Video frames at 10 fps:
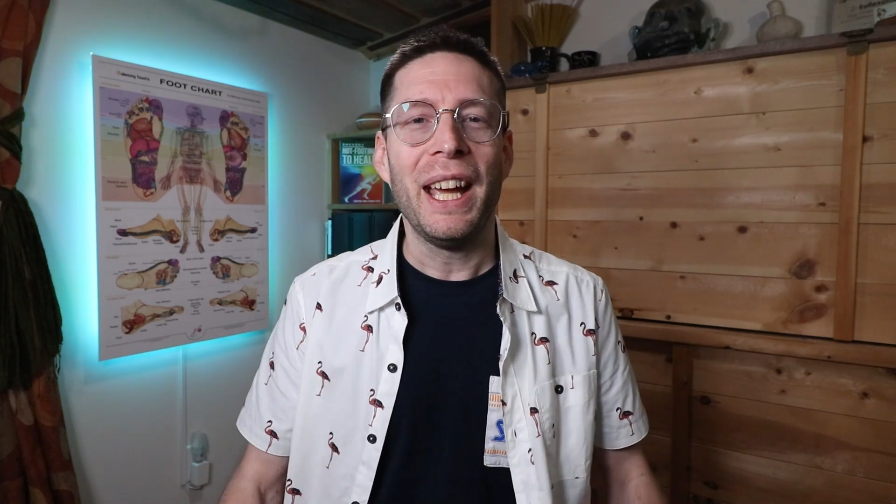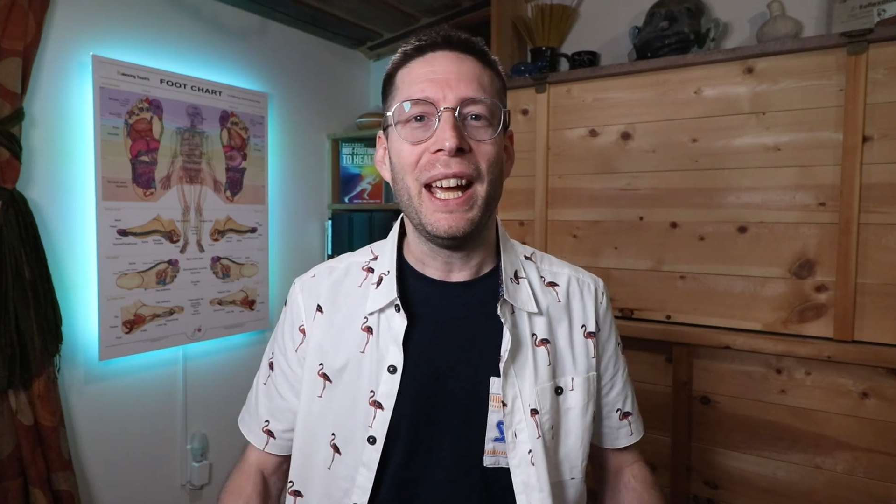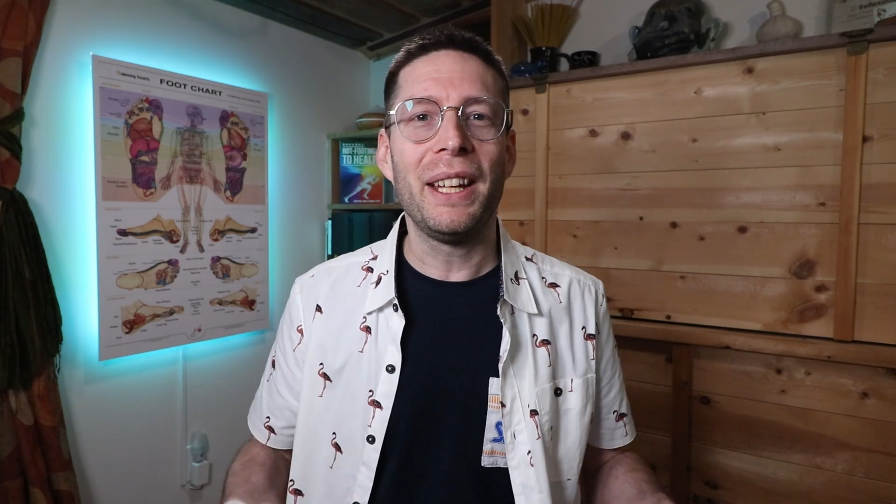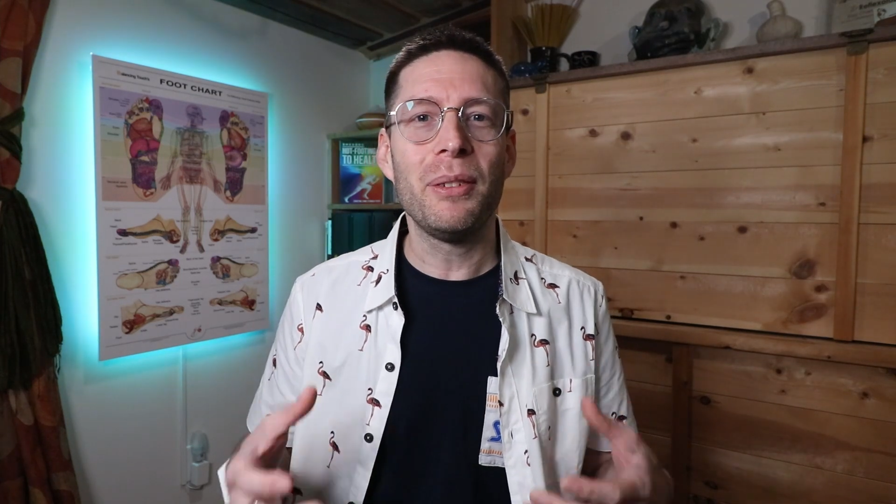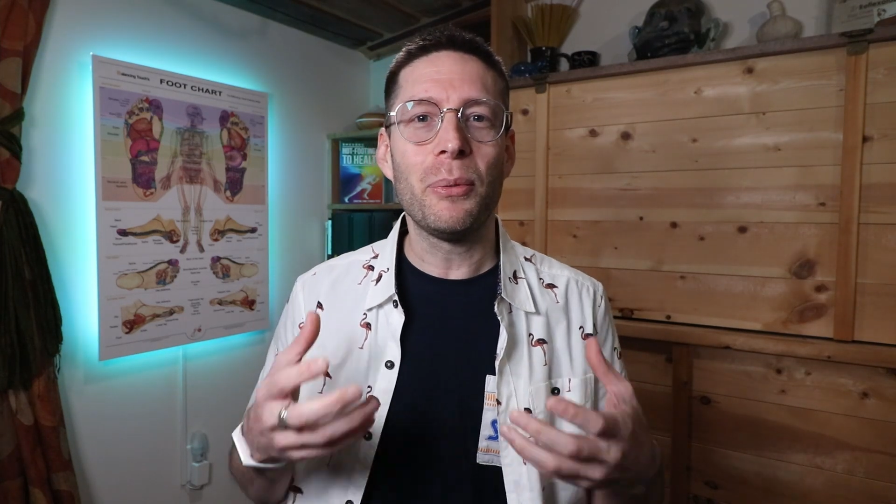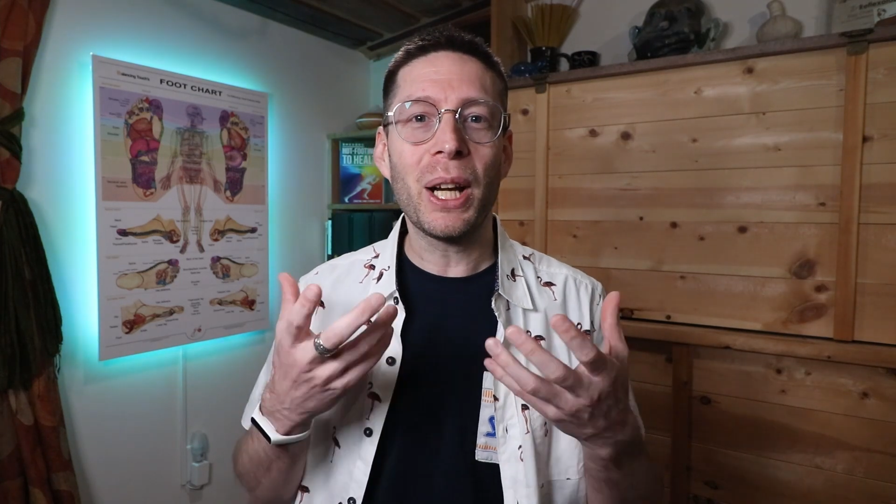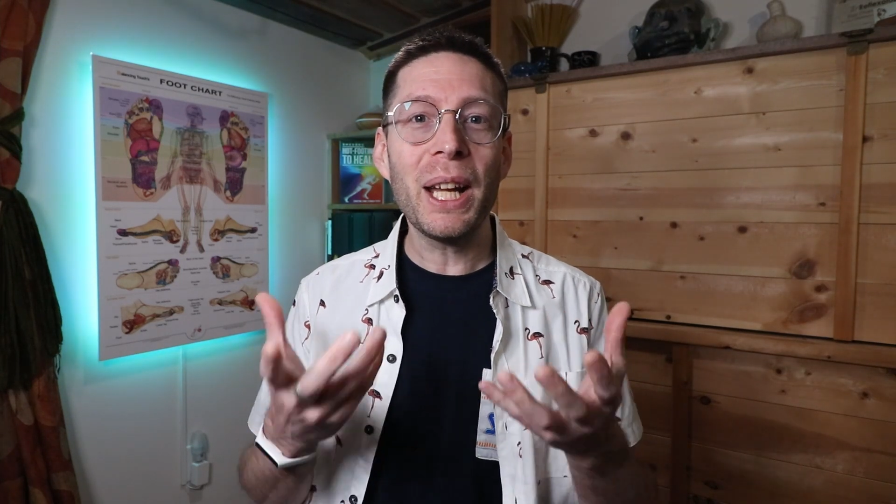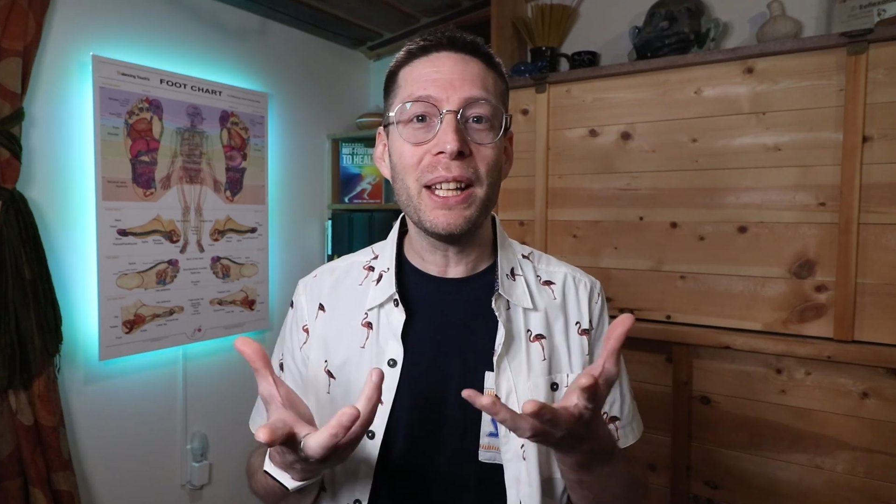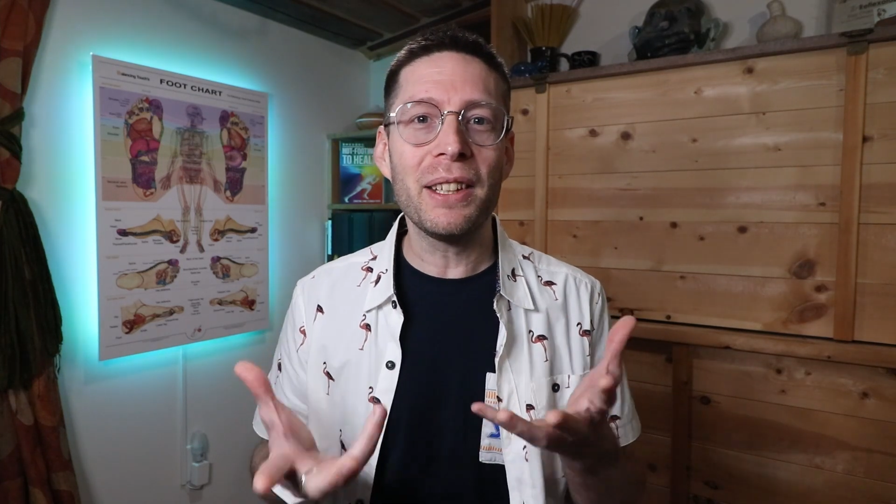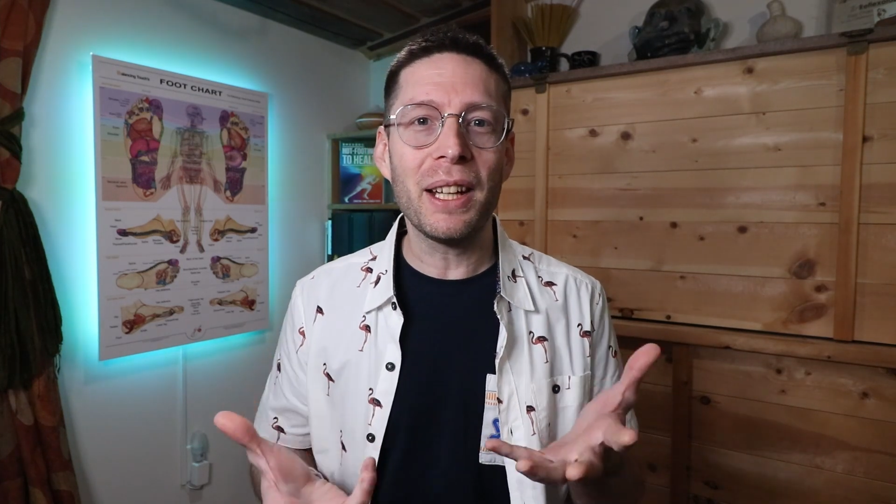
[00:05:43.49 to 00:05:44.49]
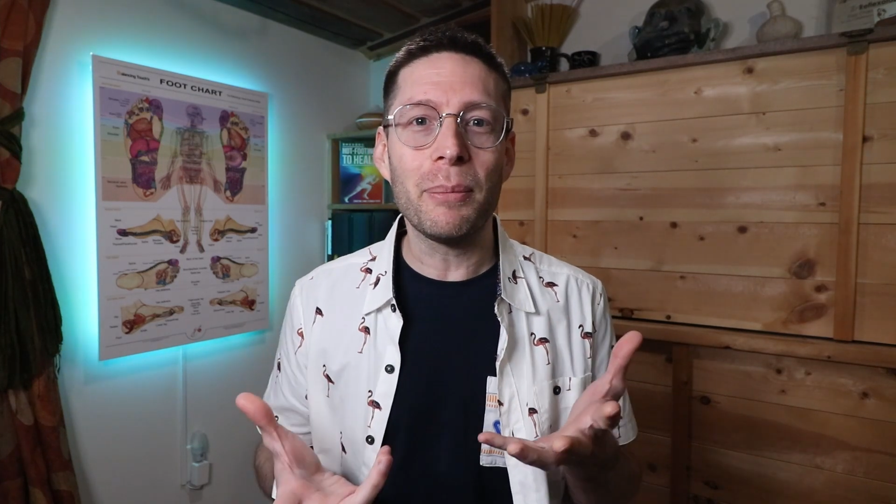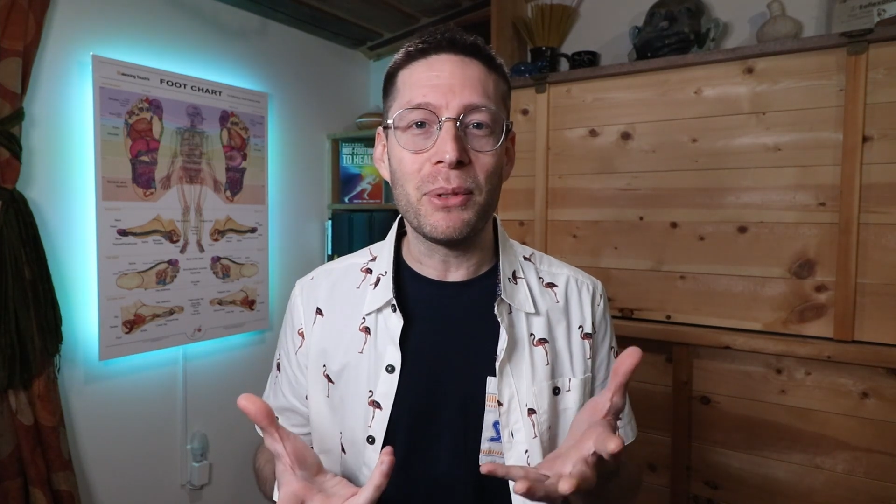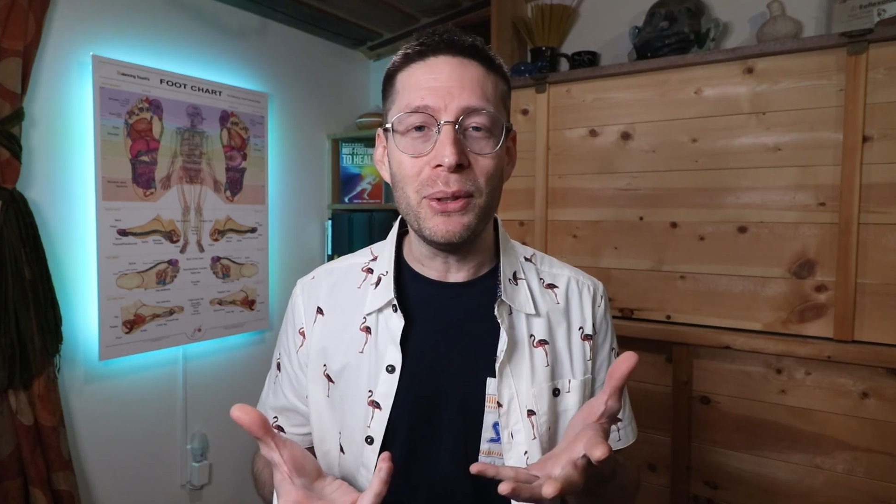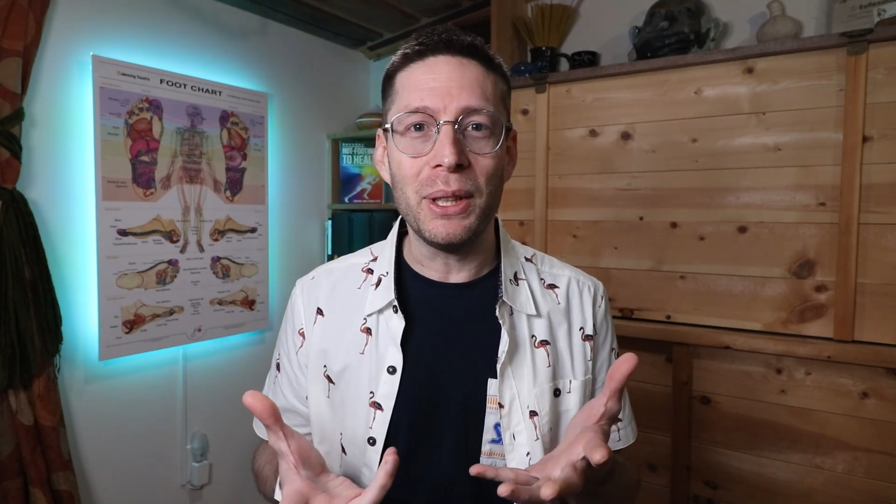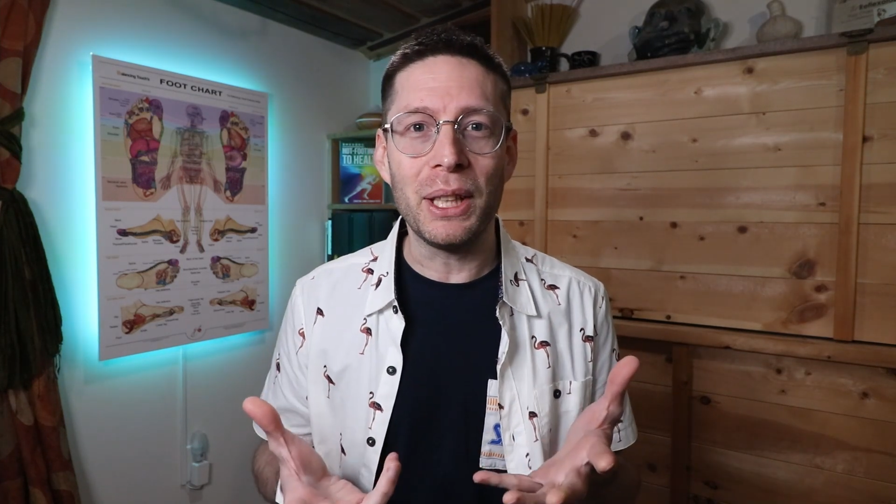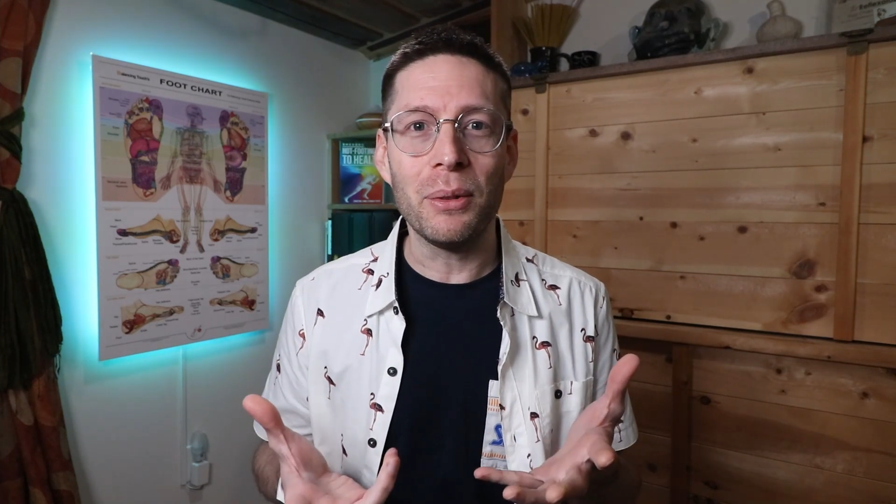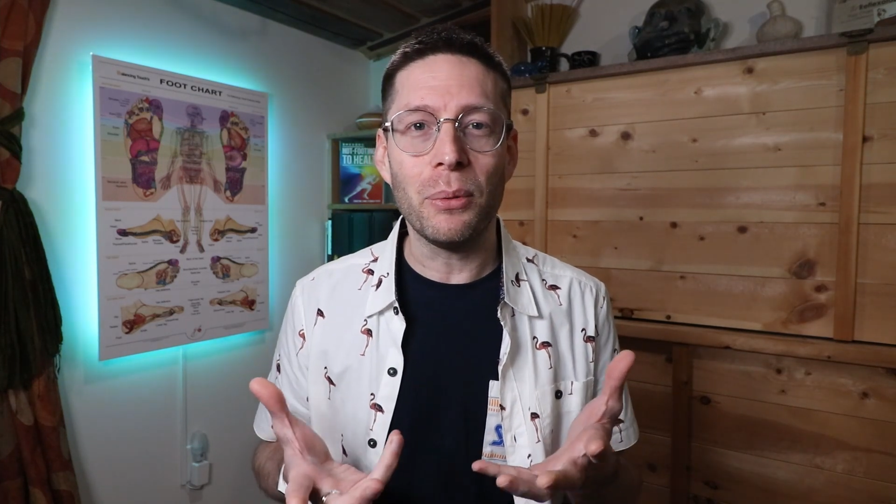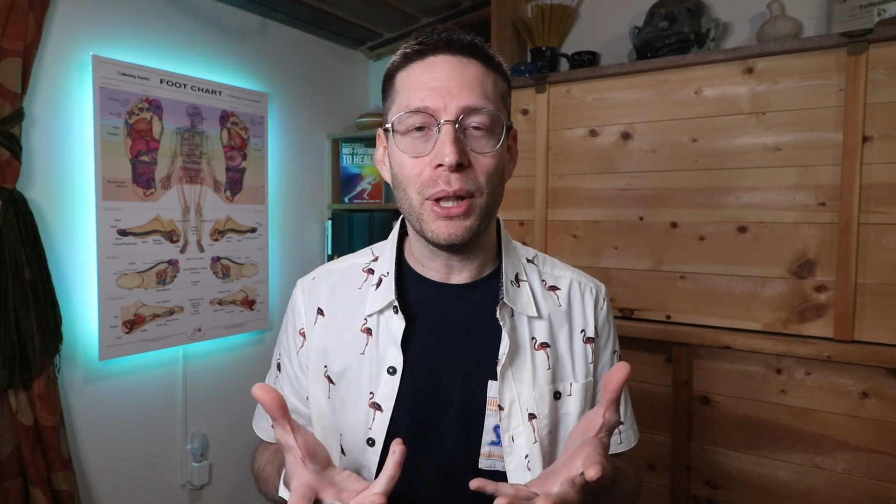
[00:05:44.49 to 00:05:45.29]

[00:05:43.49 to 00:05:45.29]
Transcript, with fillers: And what I ended up doing